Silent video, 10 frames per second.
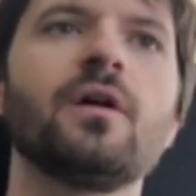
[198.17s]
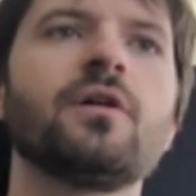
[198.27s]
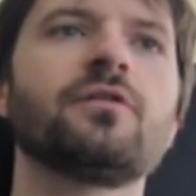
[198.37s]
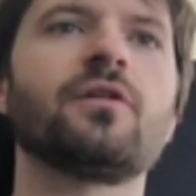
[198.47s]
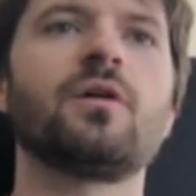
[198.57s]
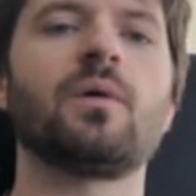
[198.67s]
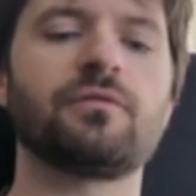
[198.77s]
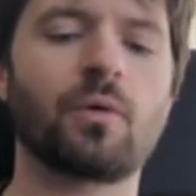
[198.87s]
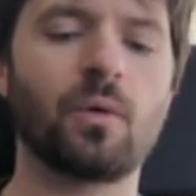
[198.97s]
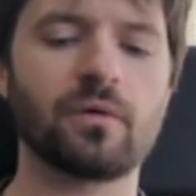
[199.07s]
So,
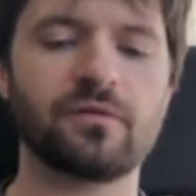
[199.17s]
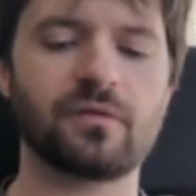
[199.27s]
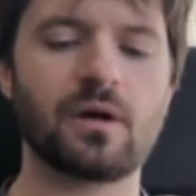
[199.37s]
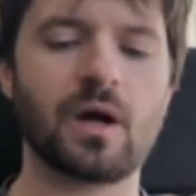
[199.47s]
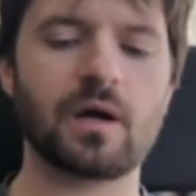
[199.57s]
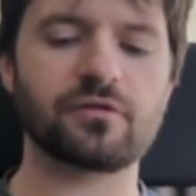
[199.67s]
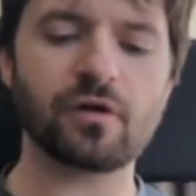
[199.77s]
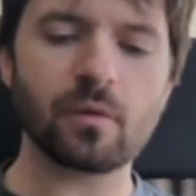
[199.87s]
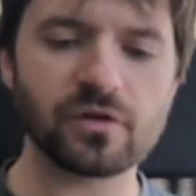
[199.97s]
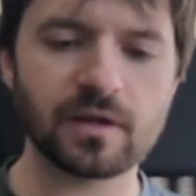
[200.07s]
of course, Star
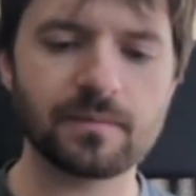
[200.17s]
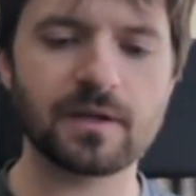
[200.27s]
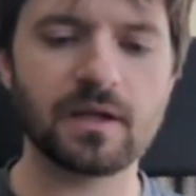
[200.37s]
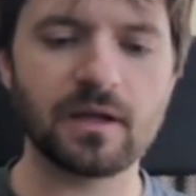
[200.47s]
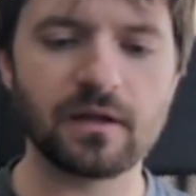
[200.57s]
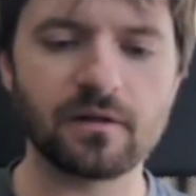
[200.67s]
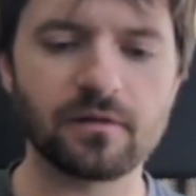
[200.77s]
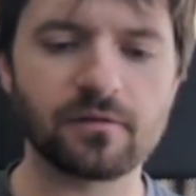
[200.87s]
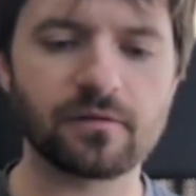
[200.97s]
Wars Unlimited is